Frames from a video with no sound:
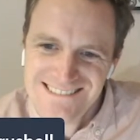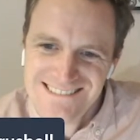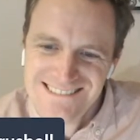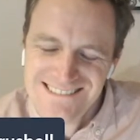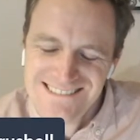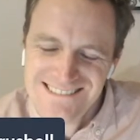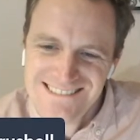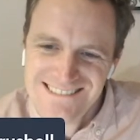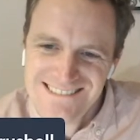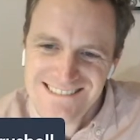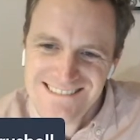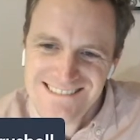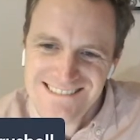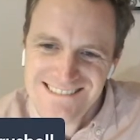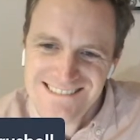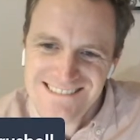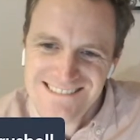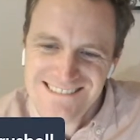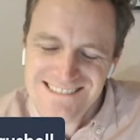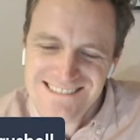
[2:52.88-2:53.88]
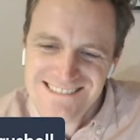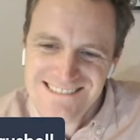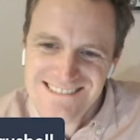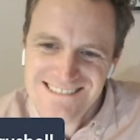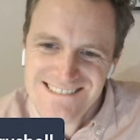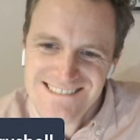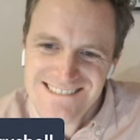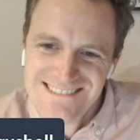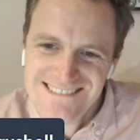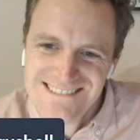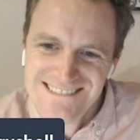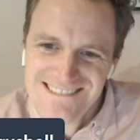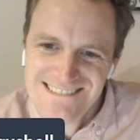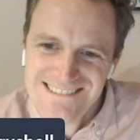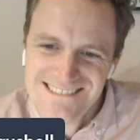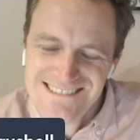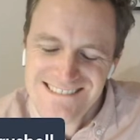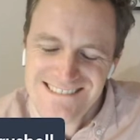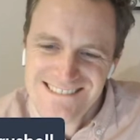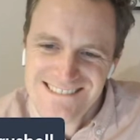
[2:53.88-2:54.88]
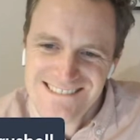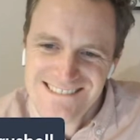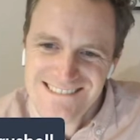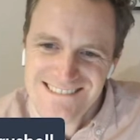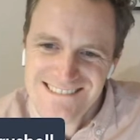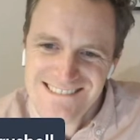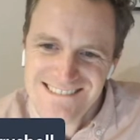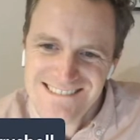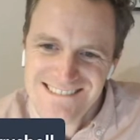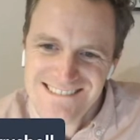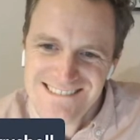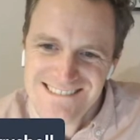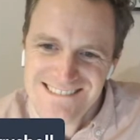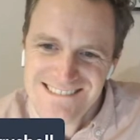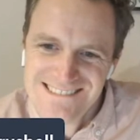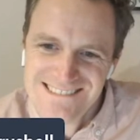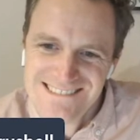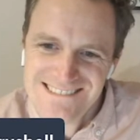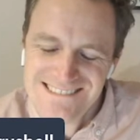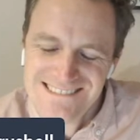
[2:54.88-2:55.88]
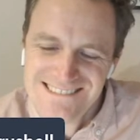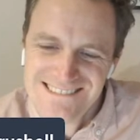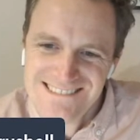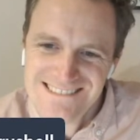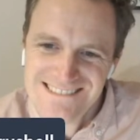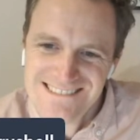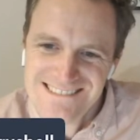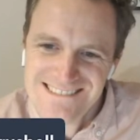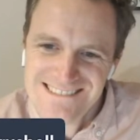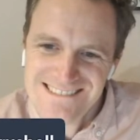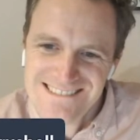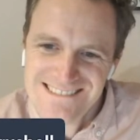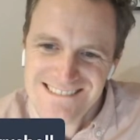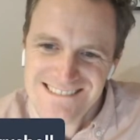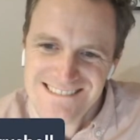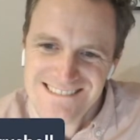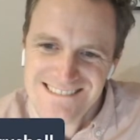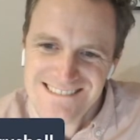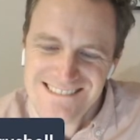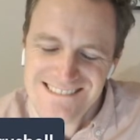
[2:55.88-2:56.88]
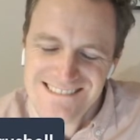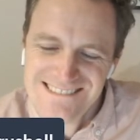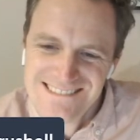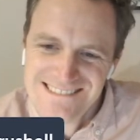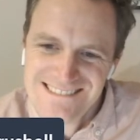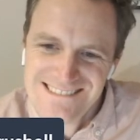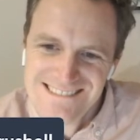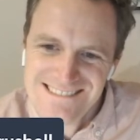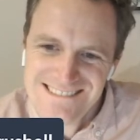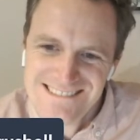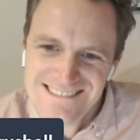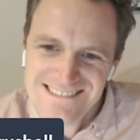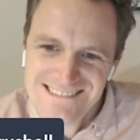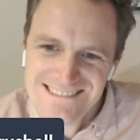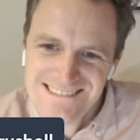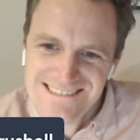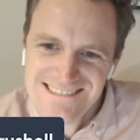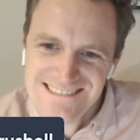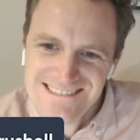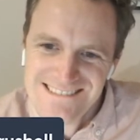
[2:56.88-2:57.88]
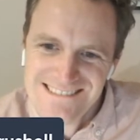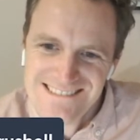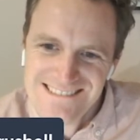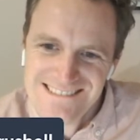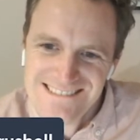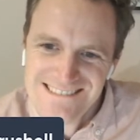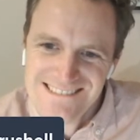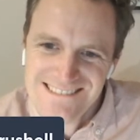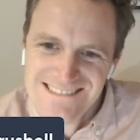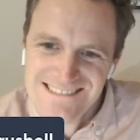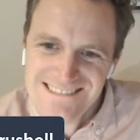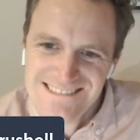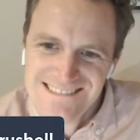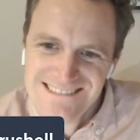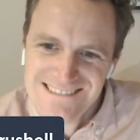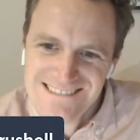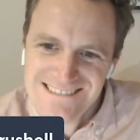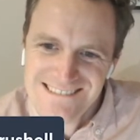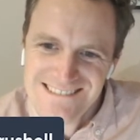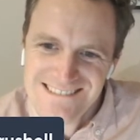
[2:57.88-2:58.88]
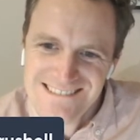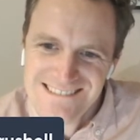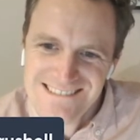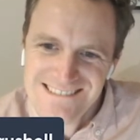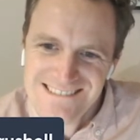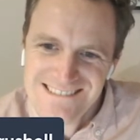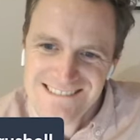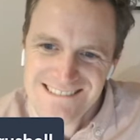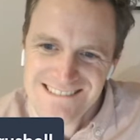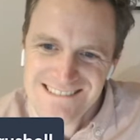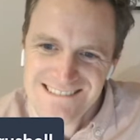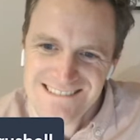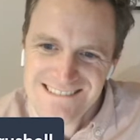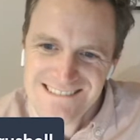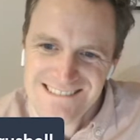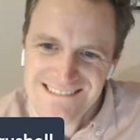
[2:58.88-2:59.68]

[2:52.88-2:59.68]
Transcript: The person shown says nothing.